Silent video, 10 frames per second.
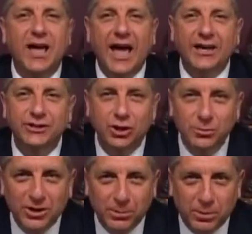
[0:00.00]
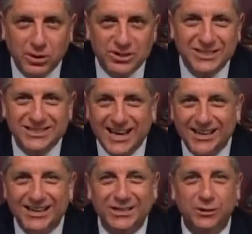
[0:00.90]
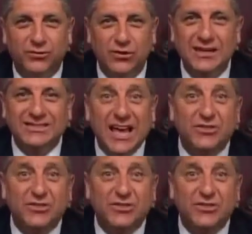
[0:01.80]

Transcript: and you'll be the person telling your friends, hey,